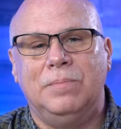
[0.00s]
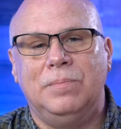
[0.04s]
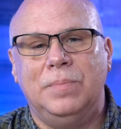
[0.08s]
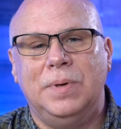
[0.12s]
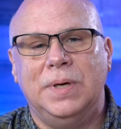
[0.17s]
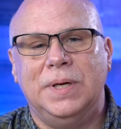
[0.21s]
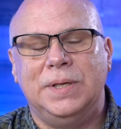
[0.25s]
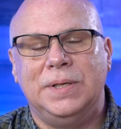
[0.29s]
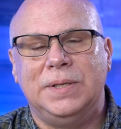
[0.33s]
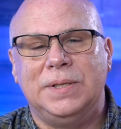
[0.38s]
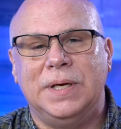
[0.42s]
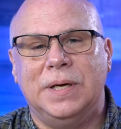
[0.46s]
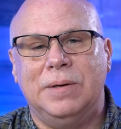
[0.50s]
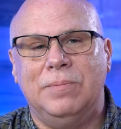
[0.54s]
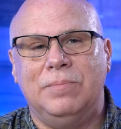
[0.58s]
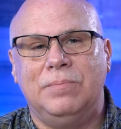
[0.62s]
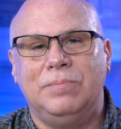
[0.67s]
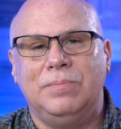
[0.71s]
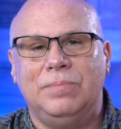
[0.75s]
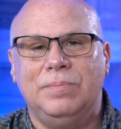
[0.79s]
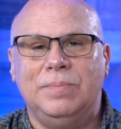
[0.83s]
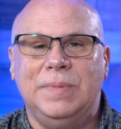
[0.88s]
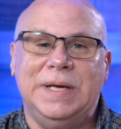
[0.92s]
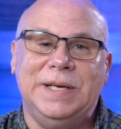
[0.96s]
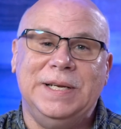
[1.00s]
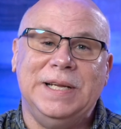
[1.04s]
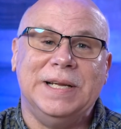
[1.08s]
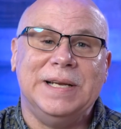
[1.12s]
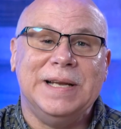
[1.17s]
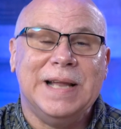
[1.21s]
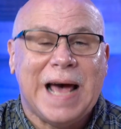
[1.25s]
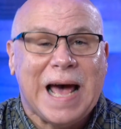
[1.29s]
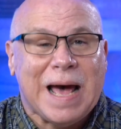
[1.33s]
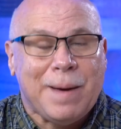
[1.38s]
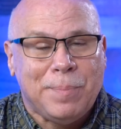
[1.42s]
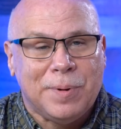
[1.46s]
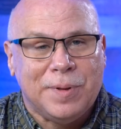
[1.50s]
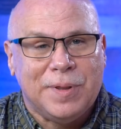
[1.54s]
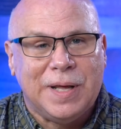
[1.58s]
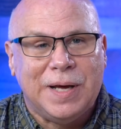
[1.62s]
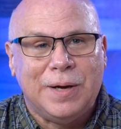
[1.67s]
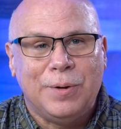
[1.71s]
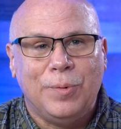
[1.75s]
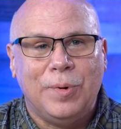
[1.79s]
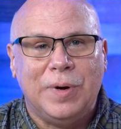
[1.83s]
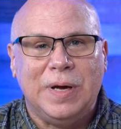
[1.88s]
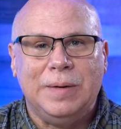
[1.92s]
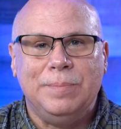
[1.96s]
But it didn't happen
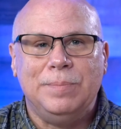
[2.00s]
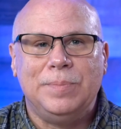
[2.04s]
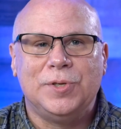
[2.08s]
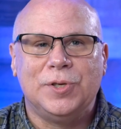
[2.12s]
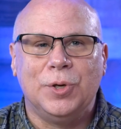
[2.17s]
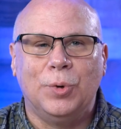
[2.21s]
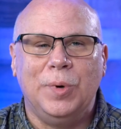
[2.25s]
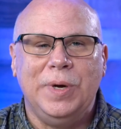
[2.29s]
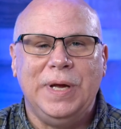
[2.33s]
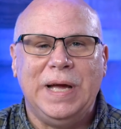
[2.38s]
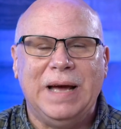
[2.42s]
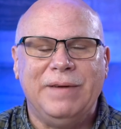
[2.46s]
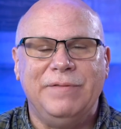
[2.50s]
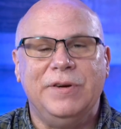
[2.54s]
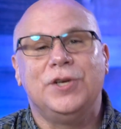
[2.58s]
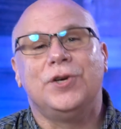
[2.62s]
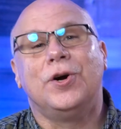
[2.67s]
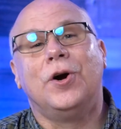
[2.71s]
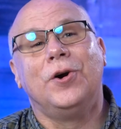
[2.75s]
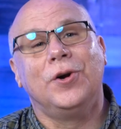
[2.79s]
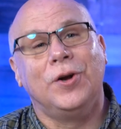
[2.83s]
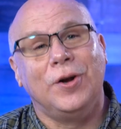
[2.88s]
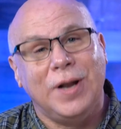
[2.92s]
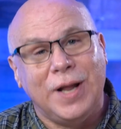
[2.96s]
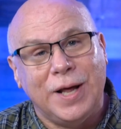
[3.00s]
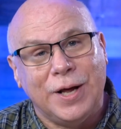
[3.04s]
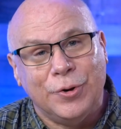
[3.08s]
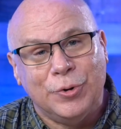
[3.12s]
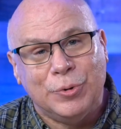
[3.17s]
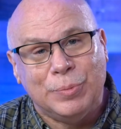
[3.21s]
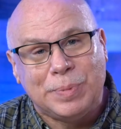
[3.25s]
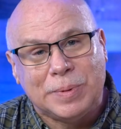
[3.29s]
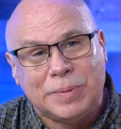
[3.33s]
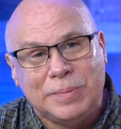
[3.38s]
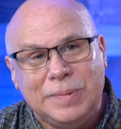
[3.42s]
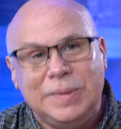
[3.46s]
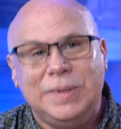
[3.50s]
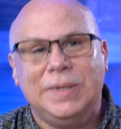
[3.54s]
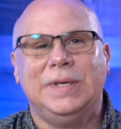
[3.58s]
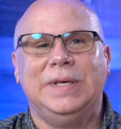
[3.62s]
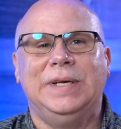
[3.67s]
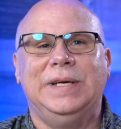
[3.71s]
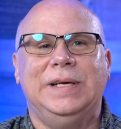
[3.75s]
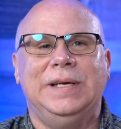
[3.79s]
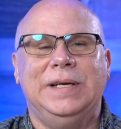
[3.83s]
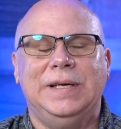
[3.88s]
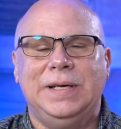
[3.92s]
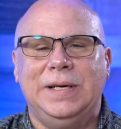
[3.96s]
that way. So we have eternal hope.
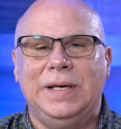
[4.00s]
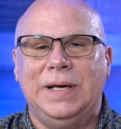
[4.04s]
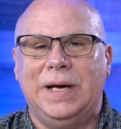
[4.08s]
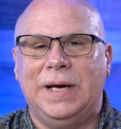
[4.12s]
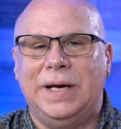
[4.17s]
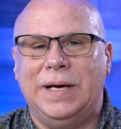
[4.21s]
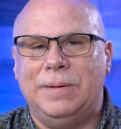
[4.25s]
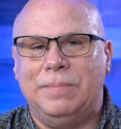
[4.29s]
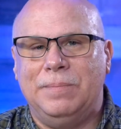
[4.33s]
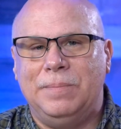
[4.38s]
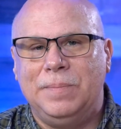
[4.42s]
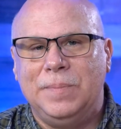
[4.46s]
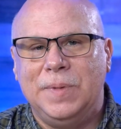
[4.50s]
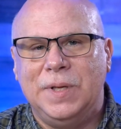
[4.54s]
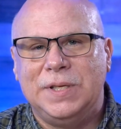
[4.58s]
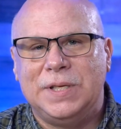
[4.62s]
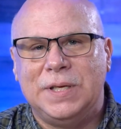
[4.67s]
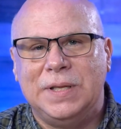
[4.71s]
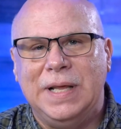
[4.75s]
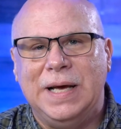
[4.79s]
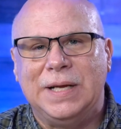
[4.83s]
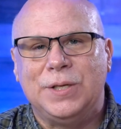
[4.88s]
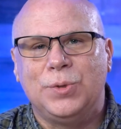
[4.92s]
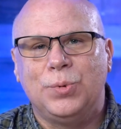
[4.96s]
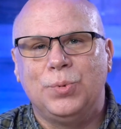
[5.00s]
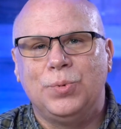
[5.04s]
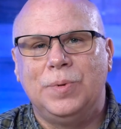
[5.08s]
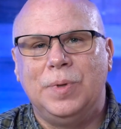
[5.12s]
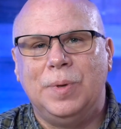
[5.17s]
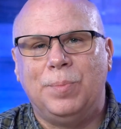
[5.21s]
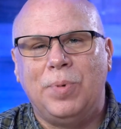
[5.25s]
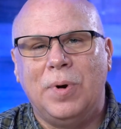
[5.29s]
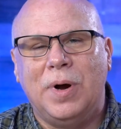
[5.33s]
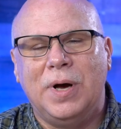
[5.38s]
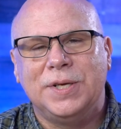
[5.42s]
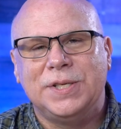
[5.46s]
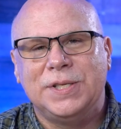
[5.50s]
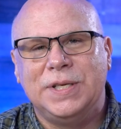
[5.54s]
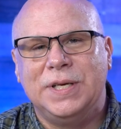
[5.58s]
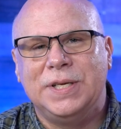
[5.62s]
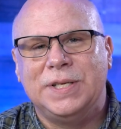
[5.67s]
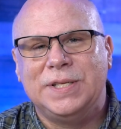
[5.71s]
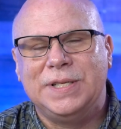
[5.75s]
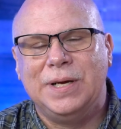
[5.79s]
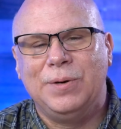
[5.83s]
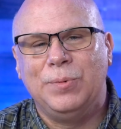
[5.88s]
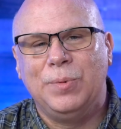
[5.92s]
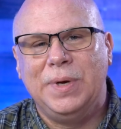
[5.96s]
And so that's the
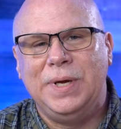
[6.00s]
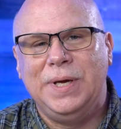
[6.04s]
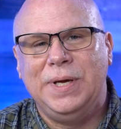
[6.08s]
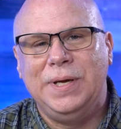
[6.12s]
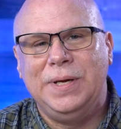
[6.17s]
process that we